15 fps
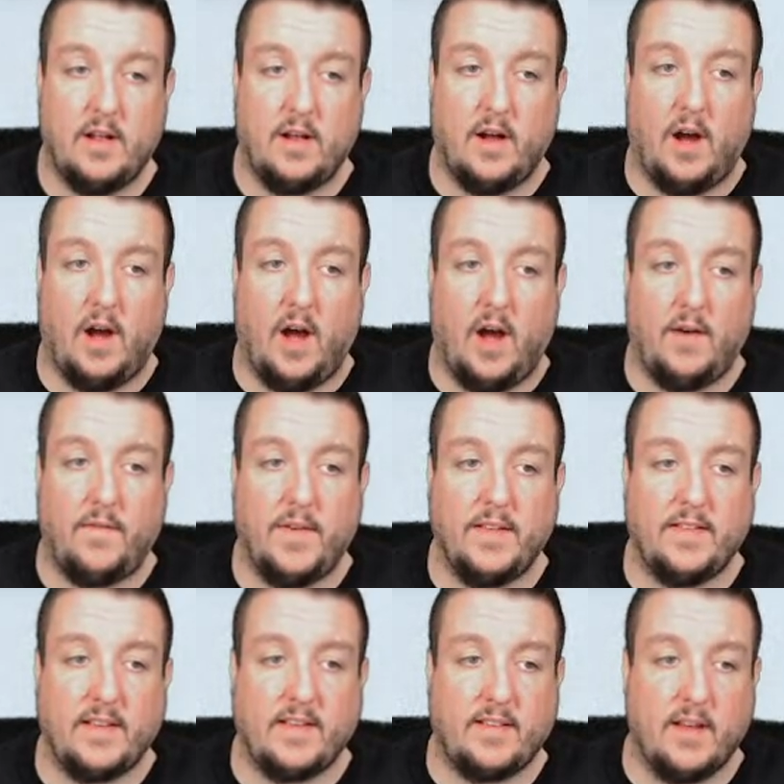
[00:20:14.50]
Oh,
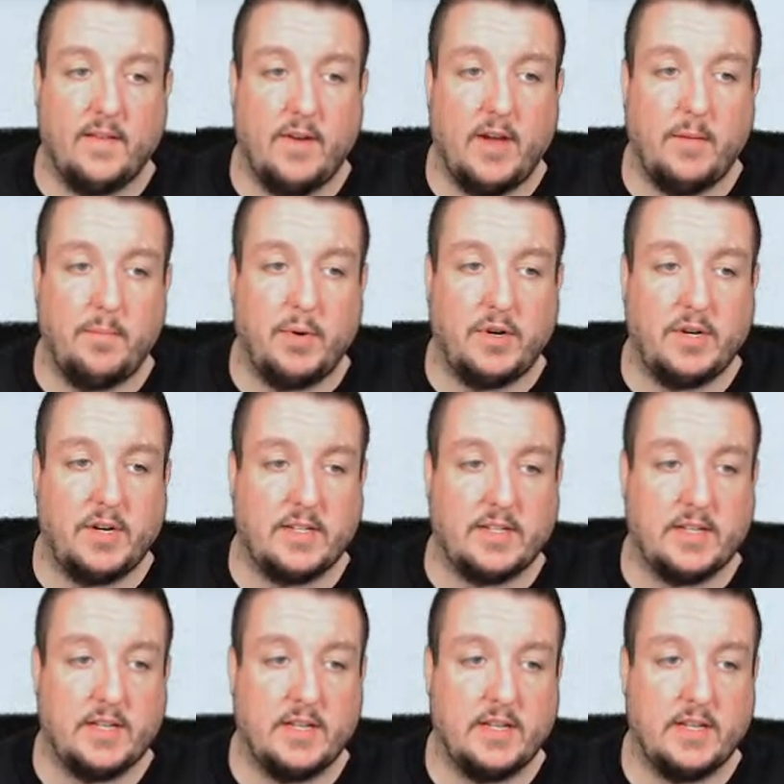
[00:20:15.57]
physics, come on, push us.